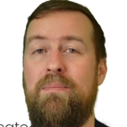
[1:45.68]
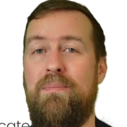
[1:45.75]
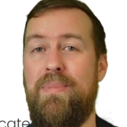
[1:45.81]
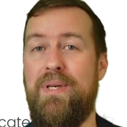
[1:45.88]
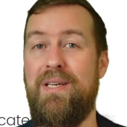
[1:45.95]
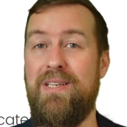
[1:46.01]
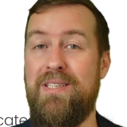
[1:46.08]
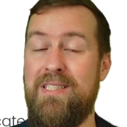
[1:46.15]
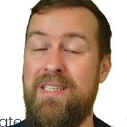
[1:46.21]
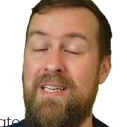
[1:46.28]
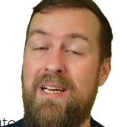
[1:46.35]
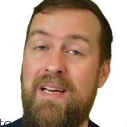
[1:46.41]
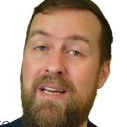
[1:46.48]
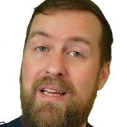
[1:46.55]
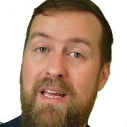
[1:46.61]
because
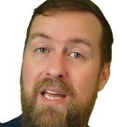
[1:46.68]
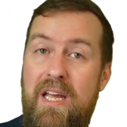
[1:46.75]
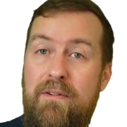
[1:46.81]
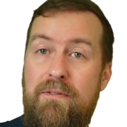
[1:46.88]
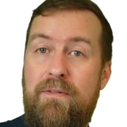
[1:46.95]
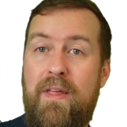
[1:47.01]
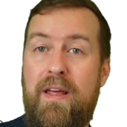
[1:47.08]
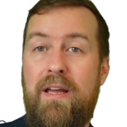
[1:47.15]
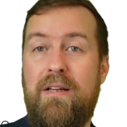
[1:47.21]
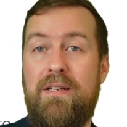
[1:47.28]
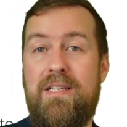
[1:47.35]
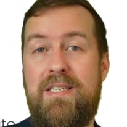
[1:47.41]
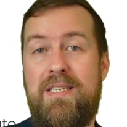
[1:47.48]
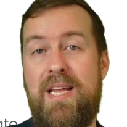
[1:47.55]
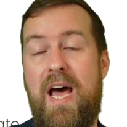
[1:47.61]
if they
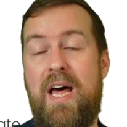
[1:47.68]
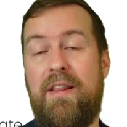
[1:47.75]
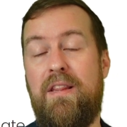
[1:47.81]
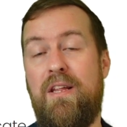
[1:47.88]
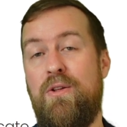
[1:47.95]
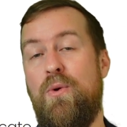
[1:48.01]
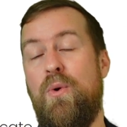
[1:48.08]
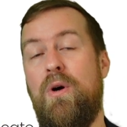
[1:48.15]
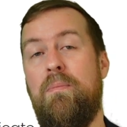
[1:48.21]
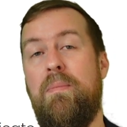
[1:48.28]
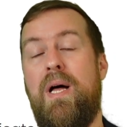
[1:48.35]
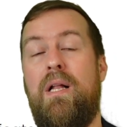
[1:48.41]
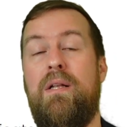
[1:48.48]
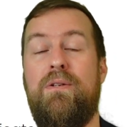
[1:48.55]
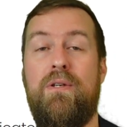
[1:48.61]
understand the
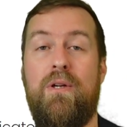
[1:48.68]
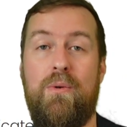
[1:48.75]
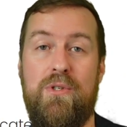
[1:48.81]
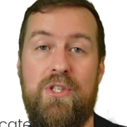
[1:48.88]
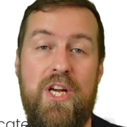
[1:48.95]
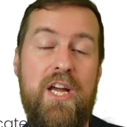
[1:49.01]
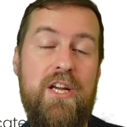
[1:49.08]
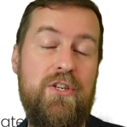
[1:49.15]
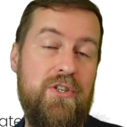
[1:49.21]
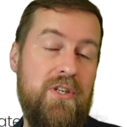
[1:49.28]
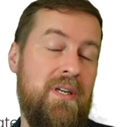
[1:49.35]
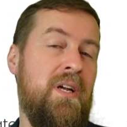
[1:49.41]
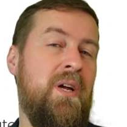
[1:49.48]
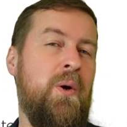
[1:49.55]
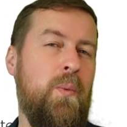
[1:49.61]
UML
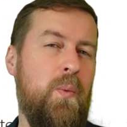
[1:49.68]
notation,